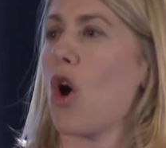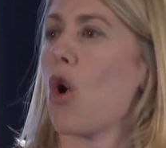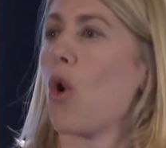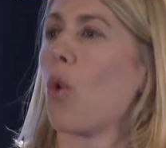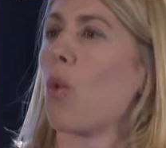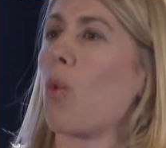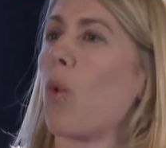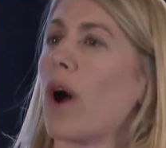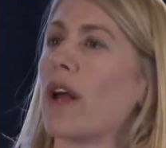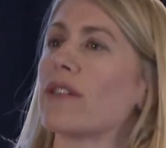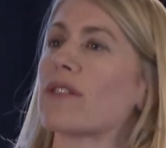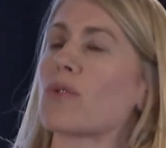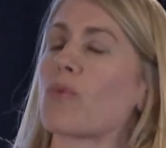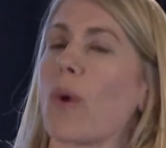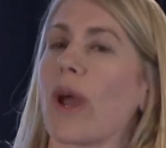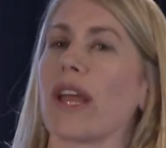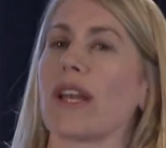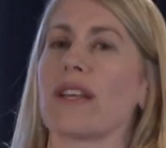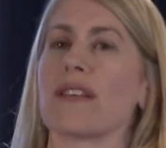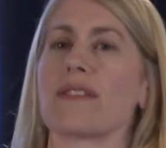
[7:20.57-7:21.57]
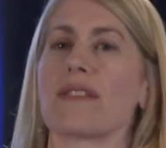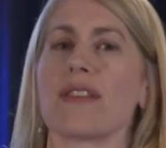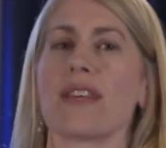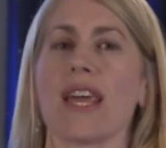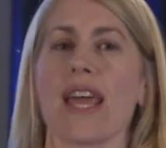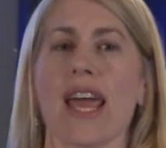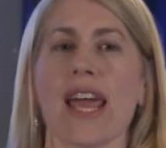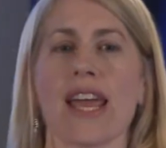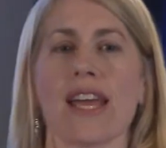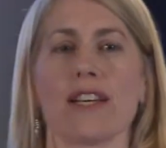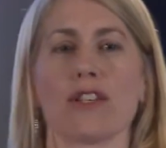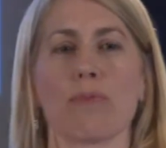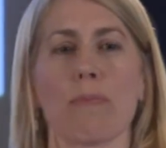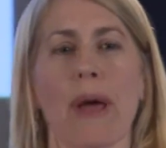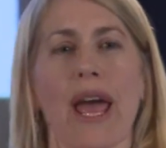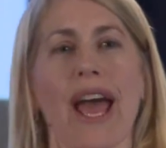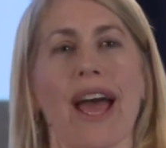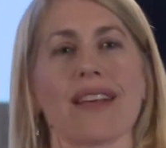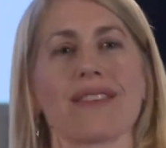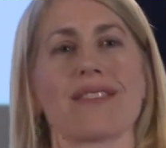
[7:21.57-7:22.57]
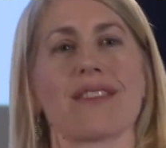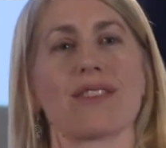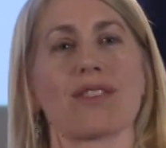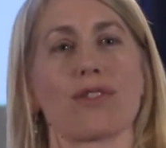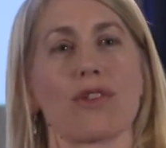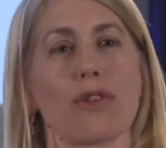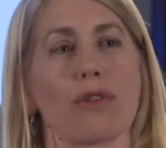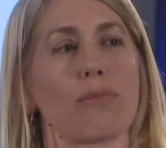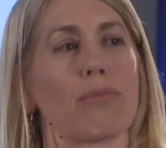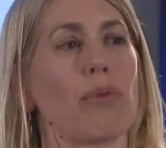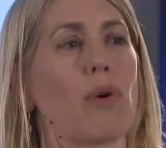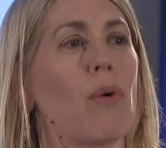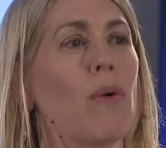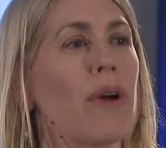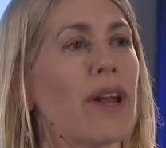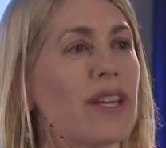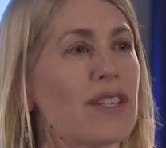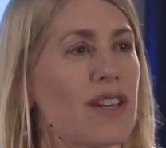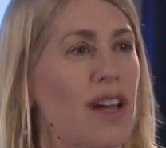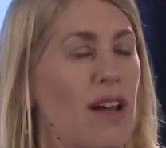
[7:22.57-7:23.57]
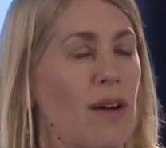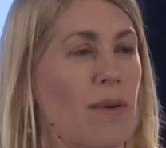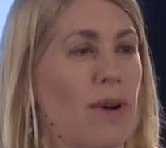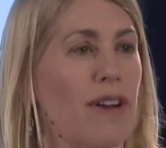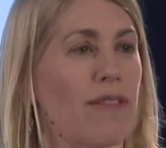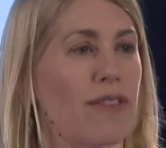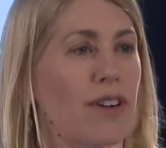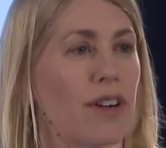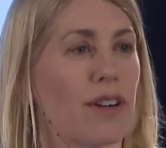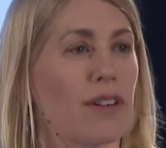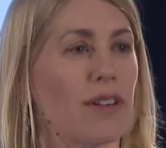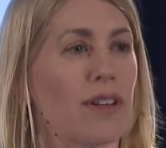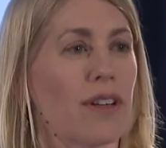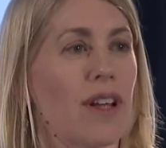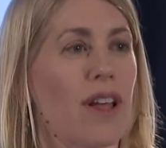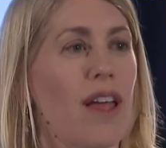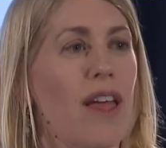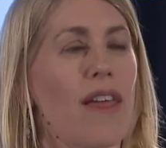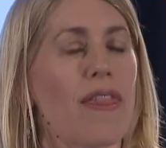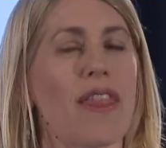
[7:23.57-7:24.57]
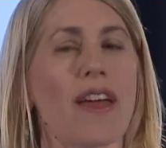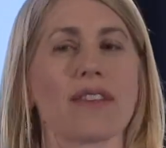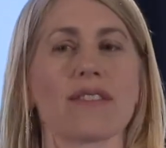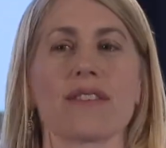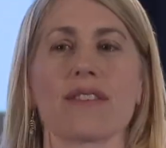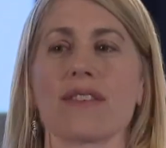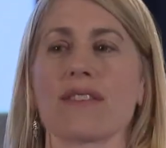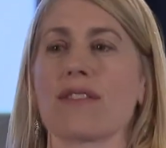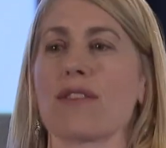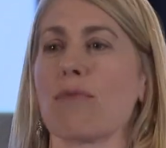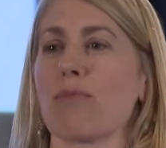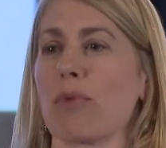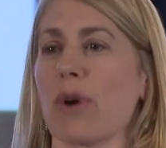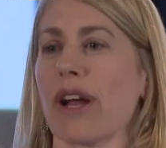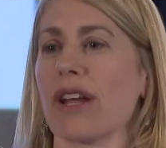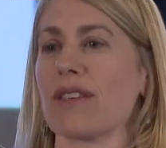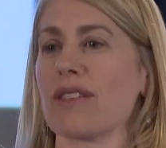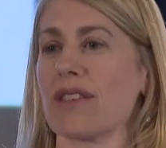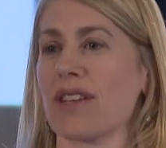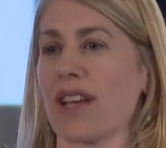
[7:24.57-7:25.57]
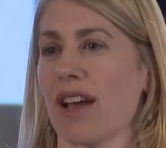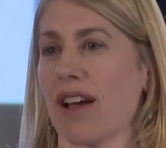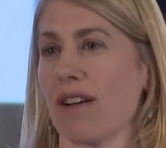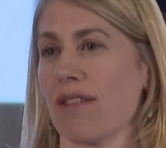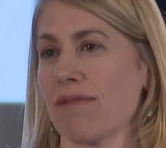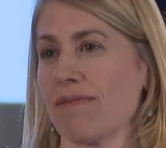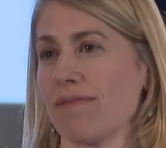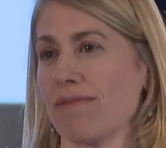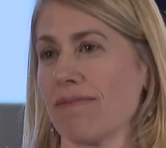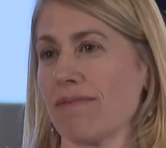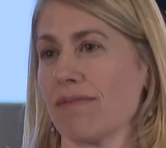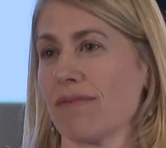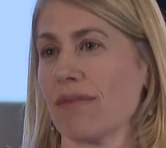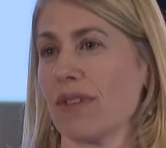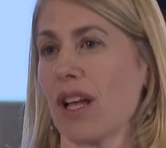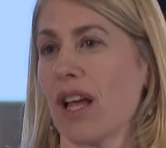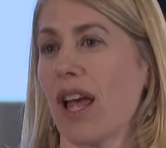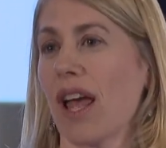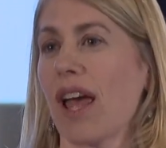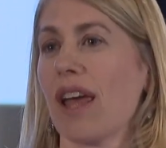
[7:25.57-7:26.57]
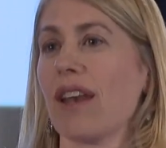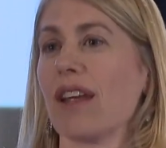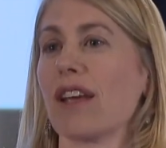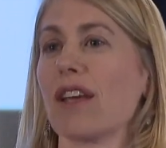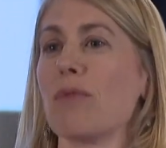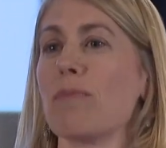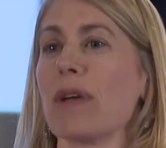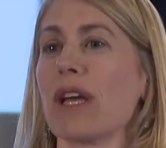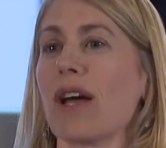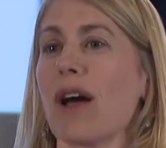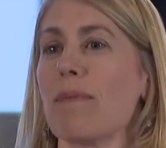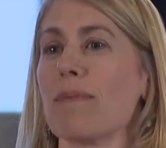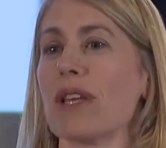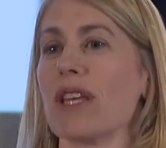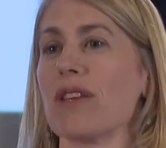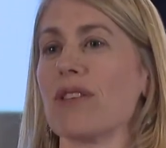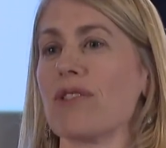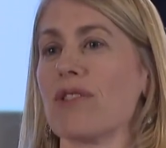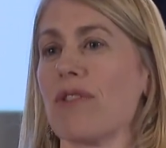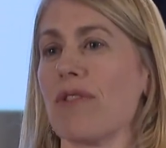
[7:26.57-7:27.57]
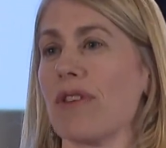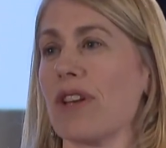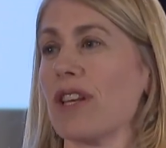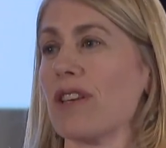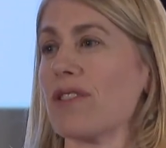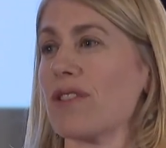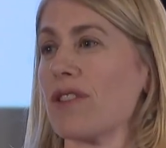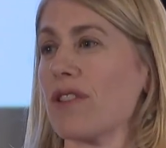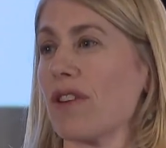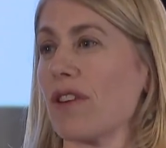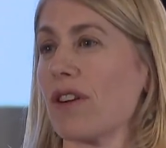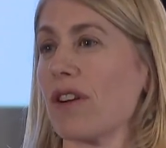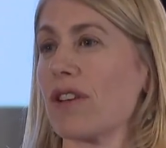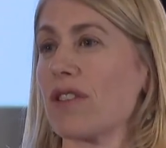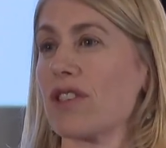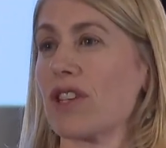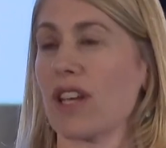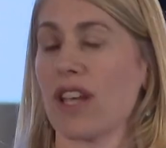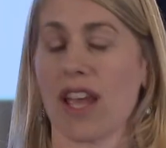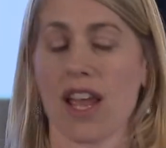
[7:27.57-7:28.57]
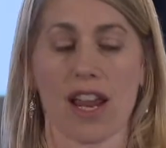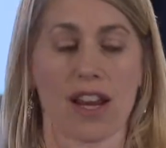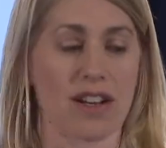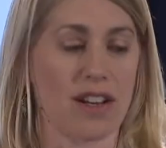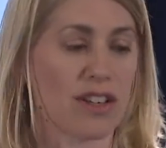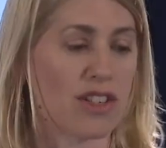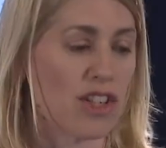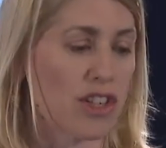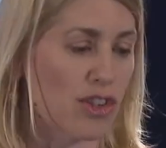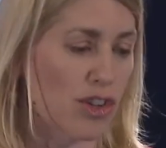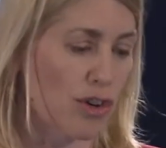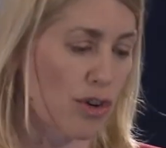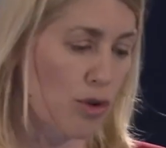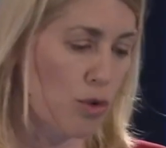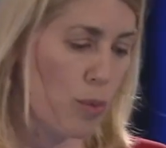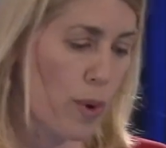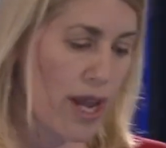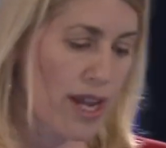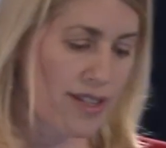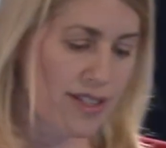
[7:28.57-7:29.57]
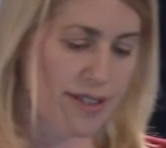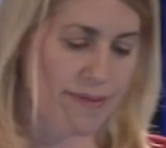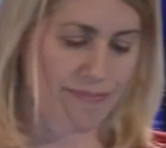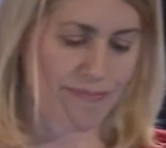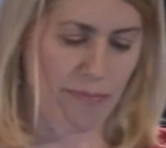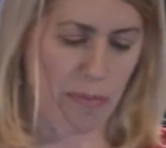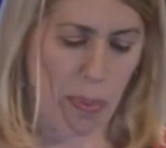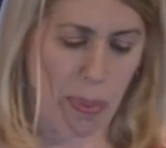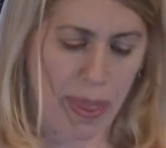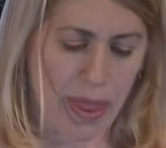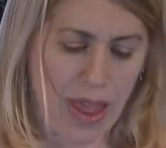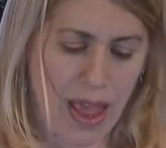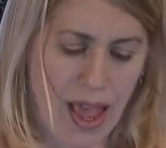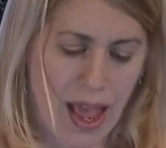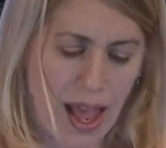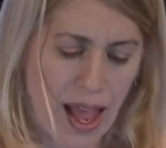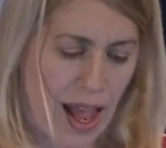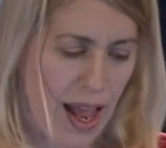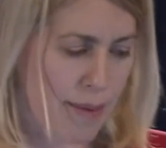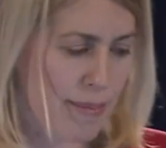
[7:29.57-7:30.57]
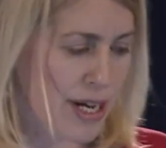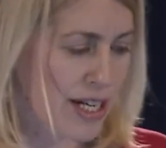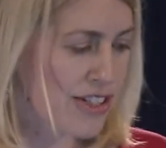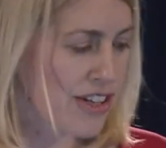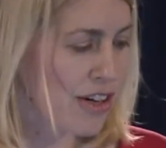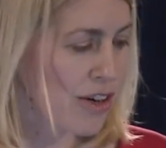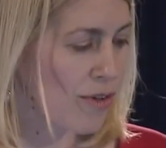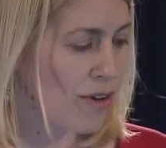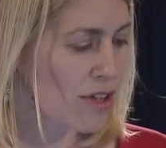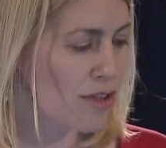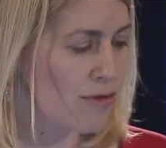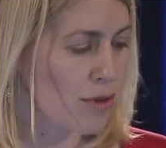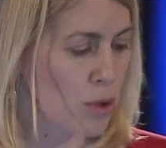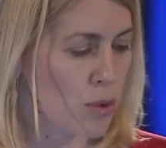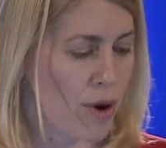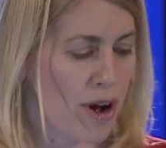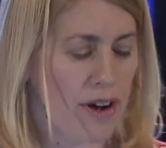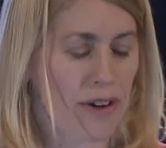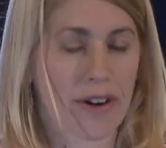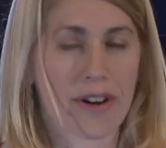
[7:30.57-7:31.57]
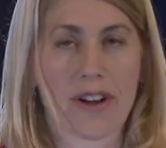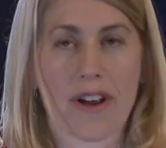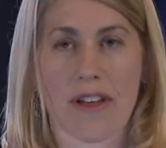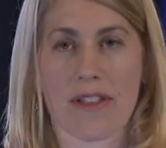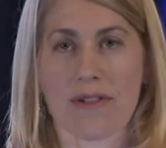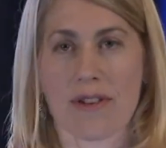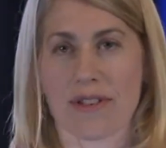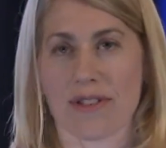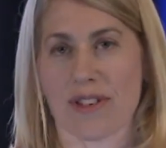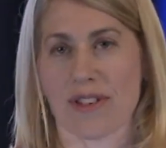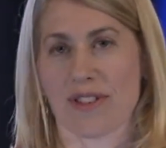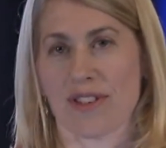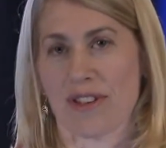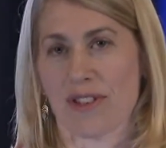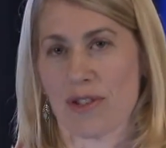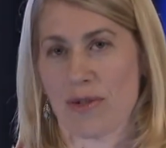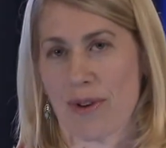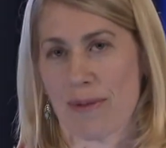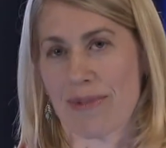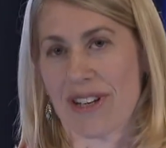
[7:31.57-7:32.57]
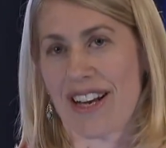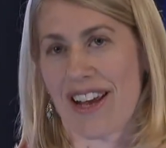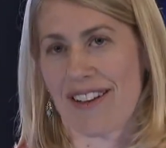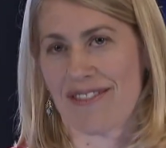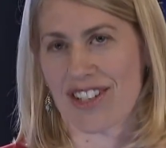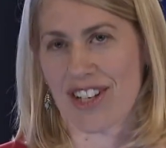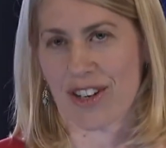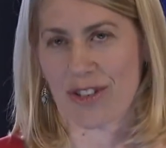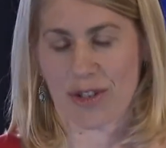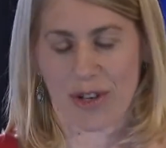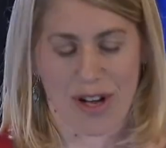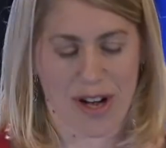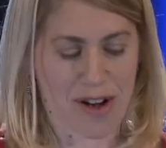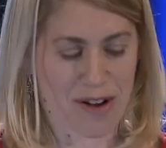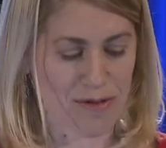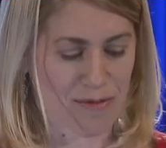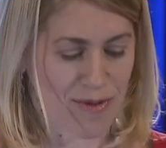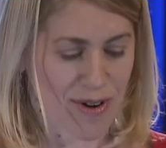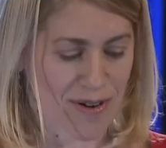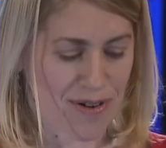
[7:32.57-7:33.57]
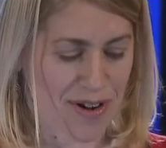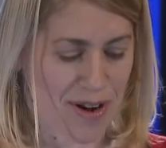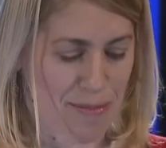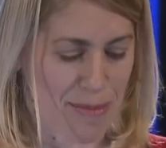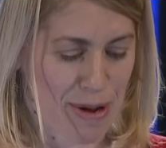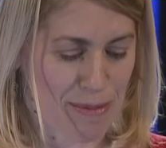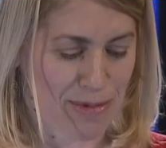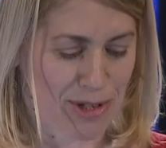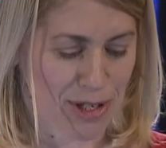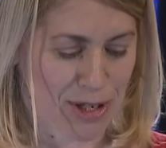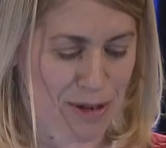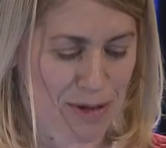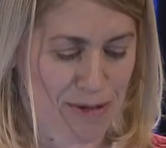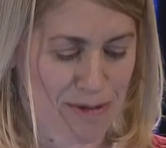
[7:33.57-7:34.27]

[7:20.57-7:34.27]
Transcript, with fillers: Once weight is gained past a certain point, however, that system breaks down, and it can become easier and easier to gain additional weight. I'm actually going to require another assistant, so I'm going to have Doctor Cantwell come up too.